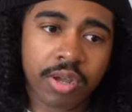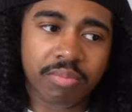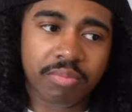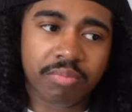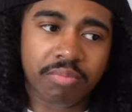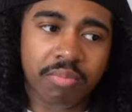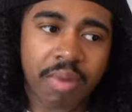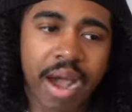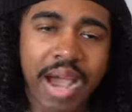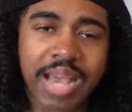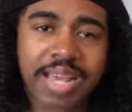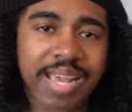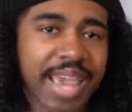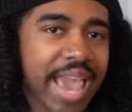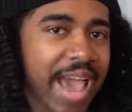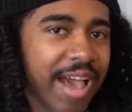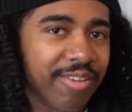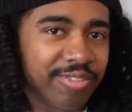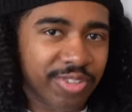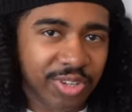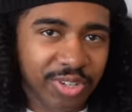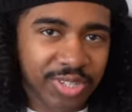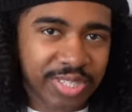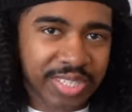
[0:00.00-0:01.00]
my
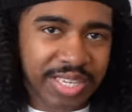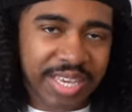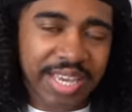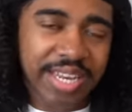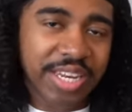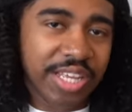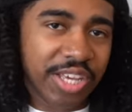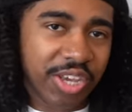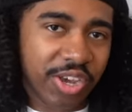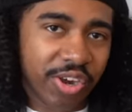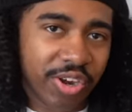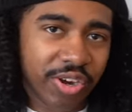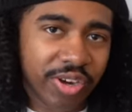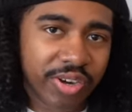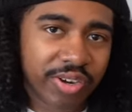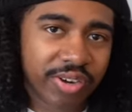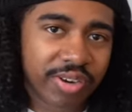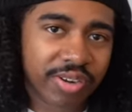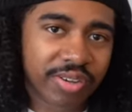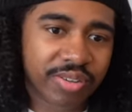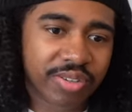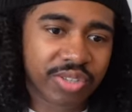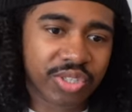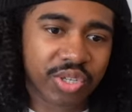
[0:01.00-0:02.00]
calves are
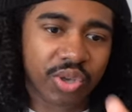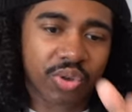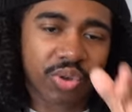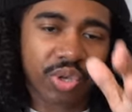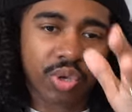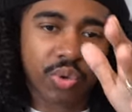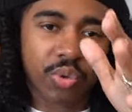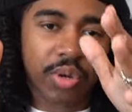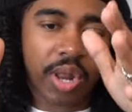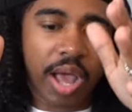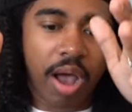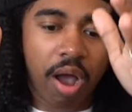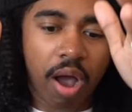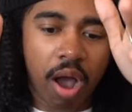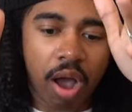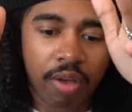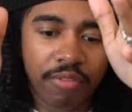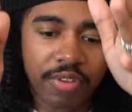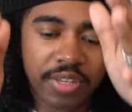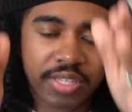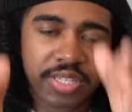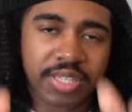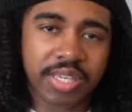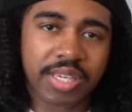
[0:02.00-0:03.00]
skinnier, so you would
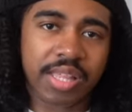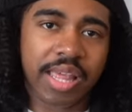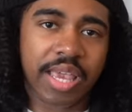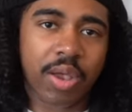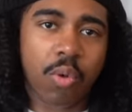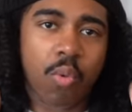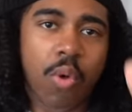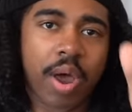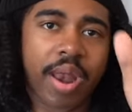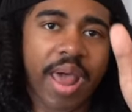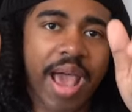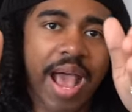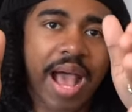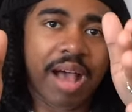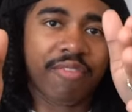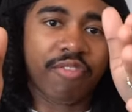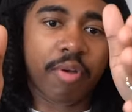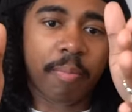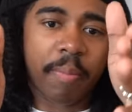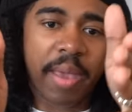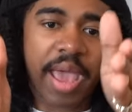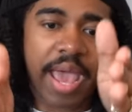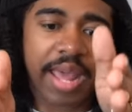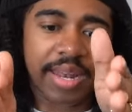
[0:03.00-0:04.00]
obviously like want to have
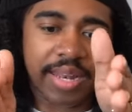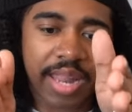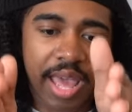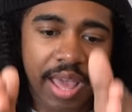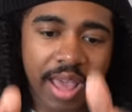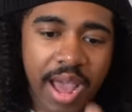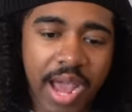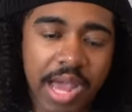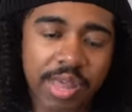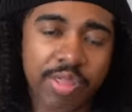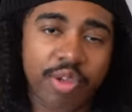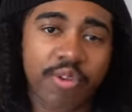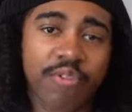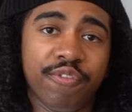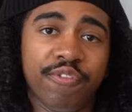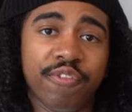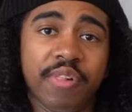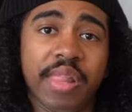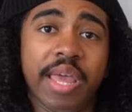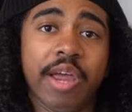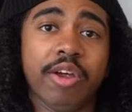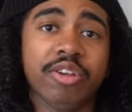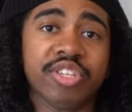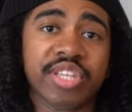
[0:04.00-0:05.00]
a pant that either
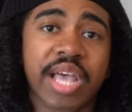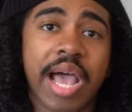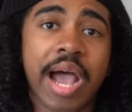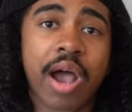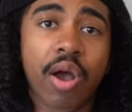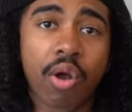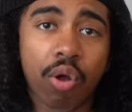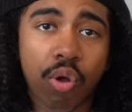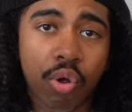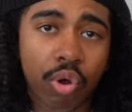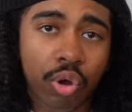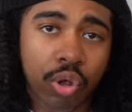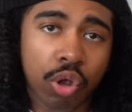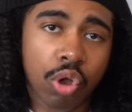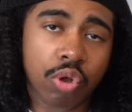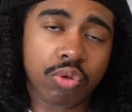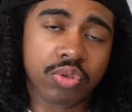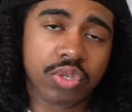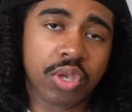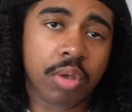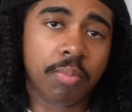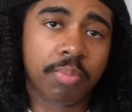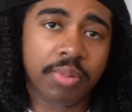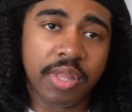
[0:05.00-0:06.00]
flares out or
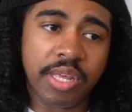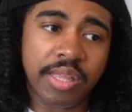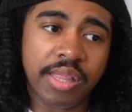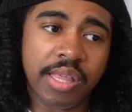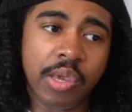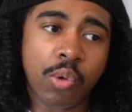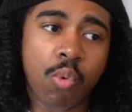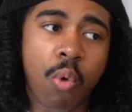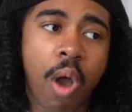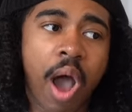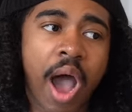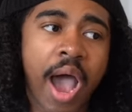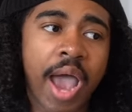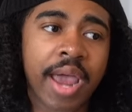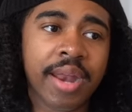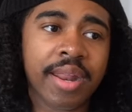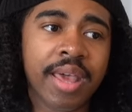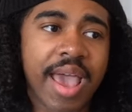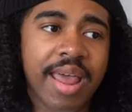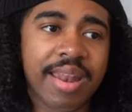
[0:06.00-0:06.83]
goes completely wide,